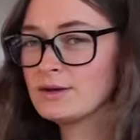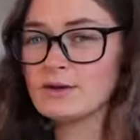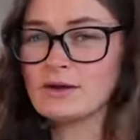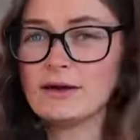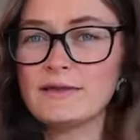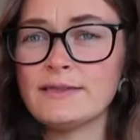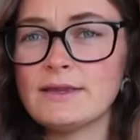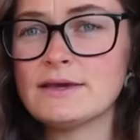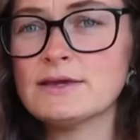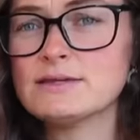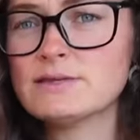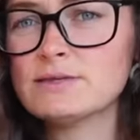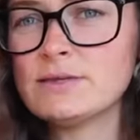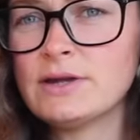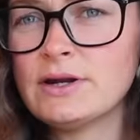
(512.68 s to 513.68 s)
all right
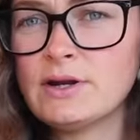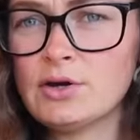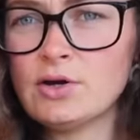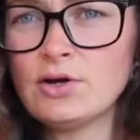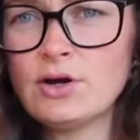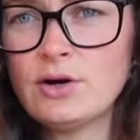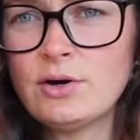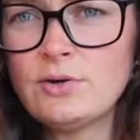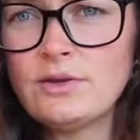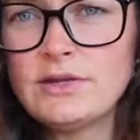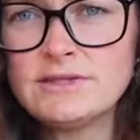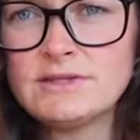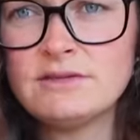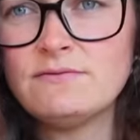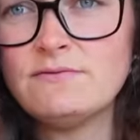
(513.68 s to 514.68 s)
these are ready to go
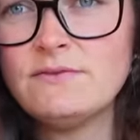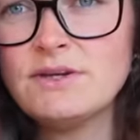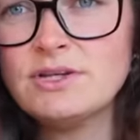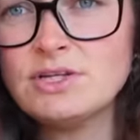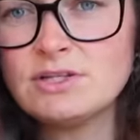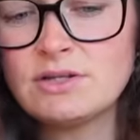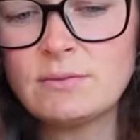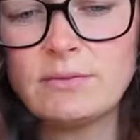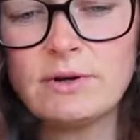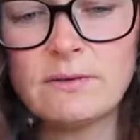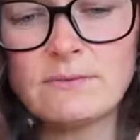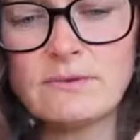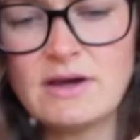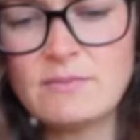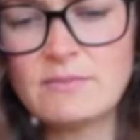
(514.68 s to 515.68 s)
these are the veggies i
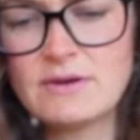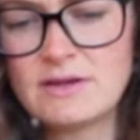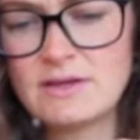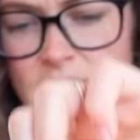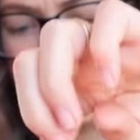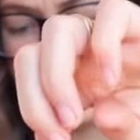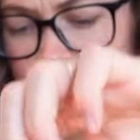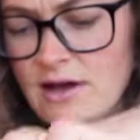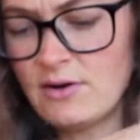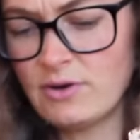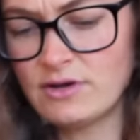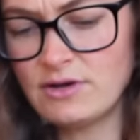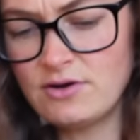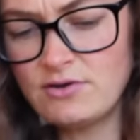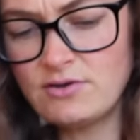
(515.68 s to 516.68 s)
prepped up and how
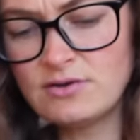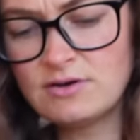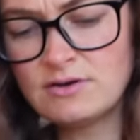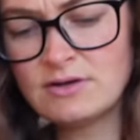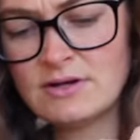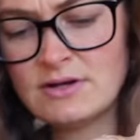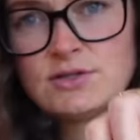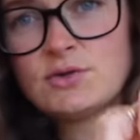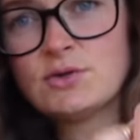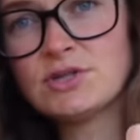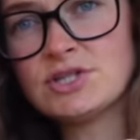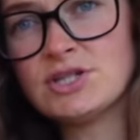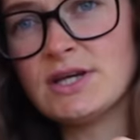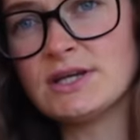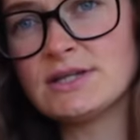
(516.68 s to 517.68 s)
i know
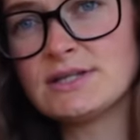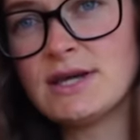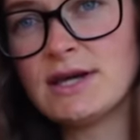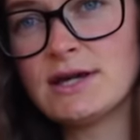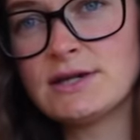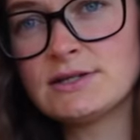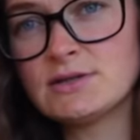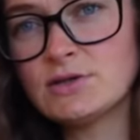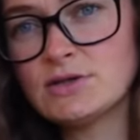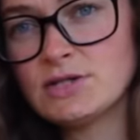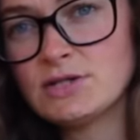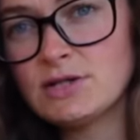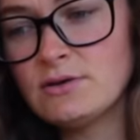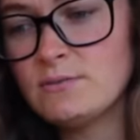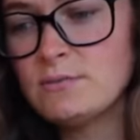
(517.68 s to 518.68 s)
squish test can i squish
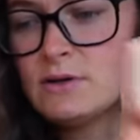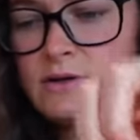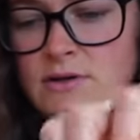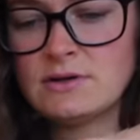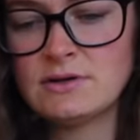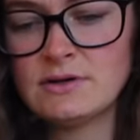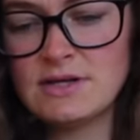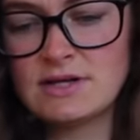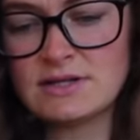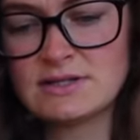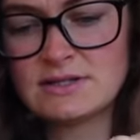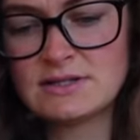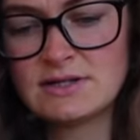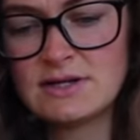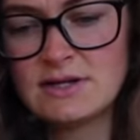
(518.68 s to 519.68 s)
them yes